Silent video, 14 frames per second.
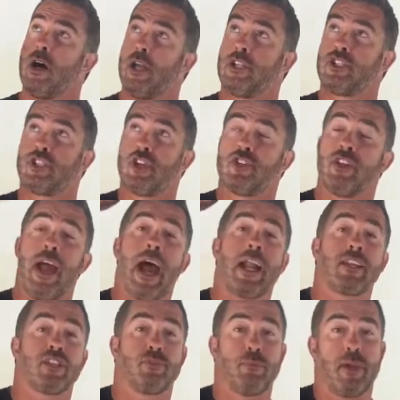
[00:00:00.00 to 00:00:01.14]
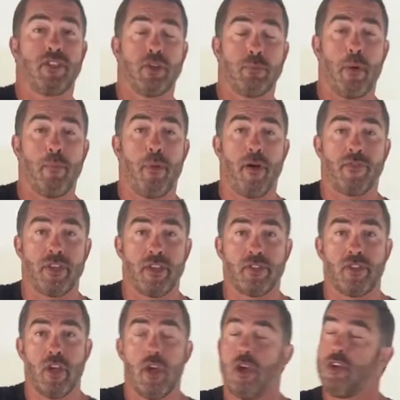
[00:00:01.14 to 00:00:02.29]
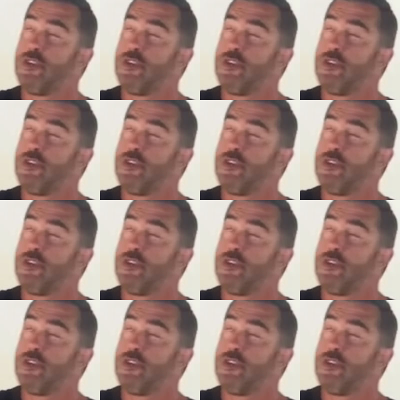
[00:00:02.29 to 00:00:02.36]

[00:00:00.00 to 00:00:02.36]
It's just an attic space up above this.